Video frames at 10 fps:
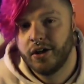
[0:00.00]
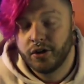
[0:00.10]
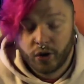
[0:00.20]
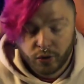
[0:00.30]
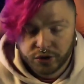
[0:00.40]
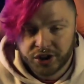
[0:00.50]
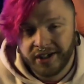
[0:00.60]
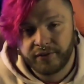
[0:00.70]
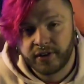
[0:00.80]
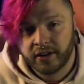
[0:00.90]
Hold
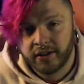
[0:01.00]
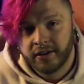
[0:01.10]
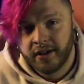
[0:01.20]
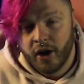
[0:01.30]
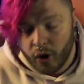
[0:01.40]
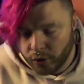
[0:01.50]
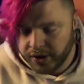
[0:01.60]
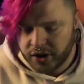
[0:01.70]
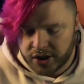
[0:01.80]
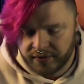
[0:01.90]
Shift. Holding
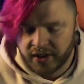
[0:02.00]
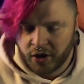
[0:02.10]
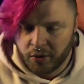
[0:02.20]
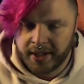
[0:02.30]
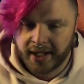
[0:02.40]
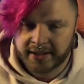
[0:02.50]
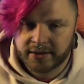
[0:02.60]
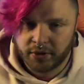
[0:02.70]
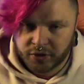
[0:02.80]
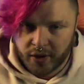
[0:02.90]
Shift in OBS
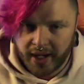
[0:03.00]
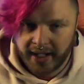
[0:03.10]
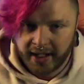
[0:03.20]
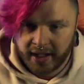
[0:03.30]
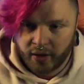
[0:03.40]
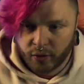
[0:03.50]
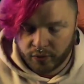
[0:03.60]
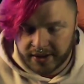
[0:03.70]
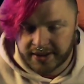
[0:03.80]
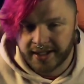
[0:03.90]
while dragging or
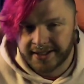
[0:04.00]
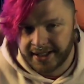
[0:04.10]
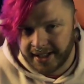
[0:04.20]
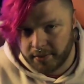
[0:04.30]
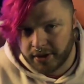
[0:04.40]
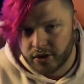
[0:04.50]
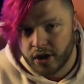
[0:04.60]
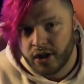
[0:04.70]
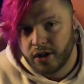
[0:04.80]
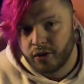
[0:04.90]
resizing an image
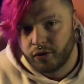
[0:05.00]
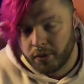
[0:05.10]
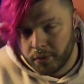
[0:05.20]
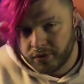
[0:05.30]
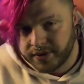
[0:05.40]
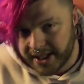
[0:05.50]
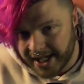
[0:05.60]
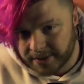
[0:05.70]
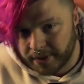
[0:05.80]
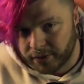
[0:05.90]
removes the
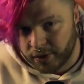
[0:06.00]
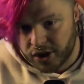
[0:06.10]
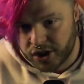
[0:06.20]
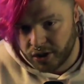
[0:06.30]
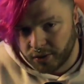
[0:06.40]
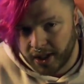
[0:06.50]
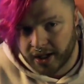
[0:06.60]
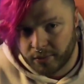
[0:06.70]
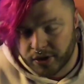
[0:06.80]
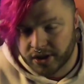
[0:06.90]
aspect ratio lock,
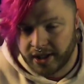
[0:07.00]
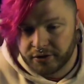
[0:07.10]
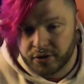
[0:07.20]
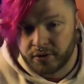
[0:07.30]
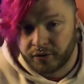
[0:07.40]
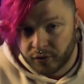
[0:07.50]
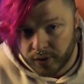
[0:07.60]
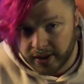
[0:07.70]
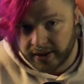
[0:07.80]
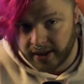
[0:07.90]
which allows you to
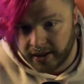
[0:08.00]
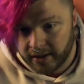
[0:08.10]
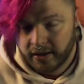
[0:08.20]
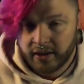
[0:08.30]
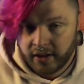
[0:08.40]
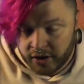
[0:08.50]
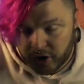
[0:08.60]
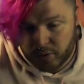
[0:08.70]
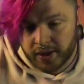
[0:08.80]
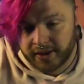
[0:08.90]
freely
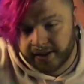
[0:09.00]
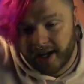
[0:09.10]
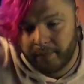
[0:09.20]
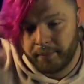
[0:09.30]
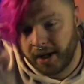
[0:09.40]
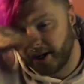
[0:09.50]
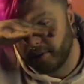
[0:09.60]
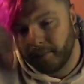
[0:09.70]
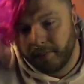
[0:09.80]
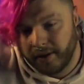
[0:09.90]
shrink the top and
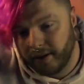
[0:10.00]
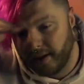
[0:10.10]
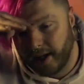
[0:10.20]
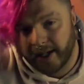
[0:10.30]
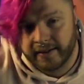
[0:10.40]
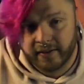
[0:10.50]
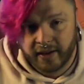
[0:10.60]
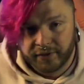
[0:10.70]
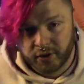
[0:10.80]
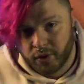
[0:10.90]
bottom and the
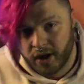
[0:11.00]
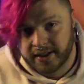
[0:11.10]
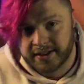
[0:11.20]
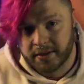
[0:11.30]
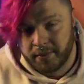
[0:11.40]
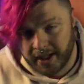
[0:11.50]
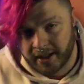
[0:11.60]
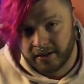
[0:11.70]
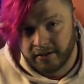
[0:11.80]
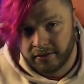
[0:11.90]
left and rights to make it
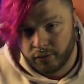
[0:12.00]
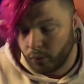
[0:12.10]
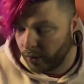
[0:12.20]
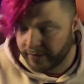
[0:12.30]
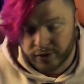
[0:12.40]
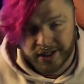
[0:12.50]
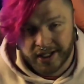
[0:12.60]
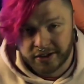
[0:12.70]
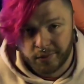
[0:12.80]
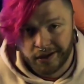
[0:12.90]
whatever size
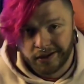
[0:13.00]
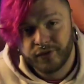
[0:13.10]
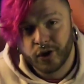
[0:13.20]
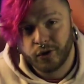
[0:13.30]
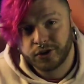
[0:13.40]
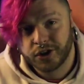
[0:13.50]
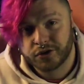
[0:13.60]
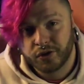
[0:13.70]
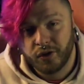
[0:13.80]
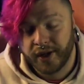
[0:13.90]
you want. If you hold
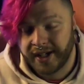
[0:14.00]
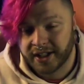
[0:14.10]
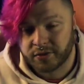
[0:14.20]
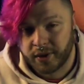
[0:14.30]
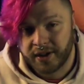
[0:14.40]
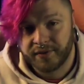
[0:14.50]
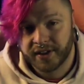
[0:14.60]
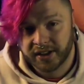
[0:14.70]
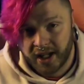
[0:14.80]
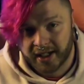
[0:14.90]
Control, it gets rid of the
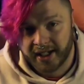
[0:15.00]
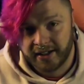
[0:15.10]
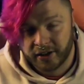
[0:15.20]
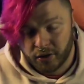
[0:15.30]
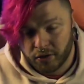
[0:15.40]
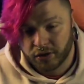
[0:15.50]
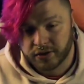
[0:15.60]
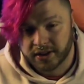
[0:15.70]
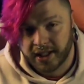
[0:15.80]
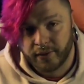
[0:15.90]
locking to corners,
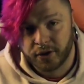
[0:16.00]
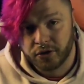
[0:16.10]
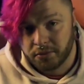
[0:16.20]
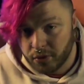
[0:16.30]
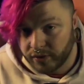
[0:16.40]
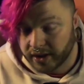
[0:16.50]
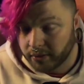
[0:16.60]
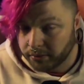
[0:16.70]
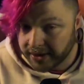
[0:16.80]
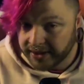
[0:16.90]
allowing you to move it
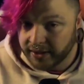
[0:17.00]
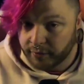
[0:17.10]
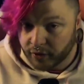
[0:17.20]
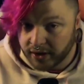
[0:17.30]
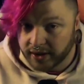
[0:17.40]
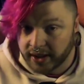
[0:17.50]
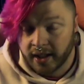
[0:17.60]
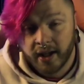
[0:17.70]
completely freely